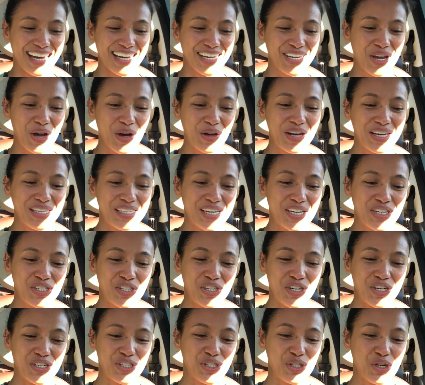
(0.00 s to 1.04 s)
Yoga
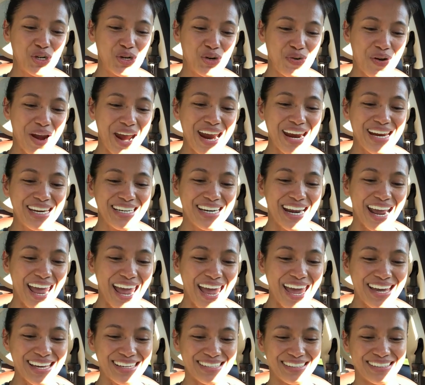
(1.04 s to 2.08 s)
teacher
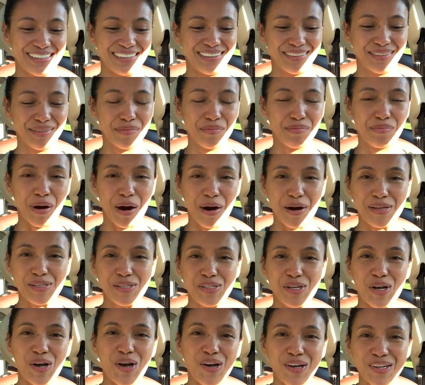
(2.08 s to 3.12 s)
training, bar and
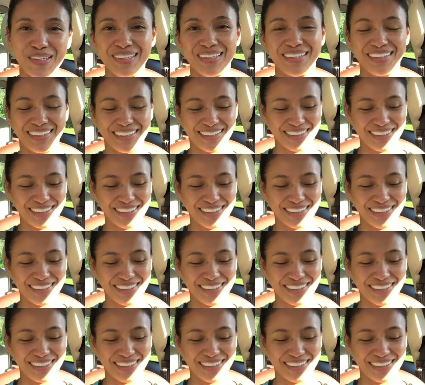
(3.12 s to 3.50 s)
soul.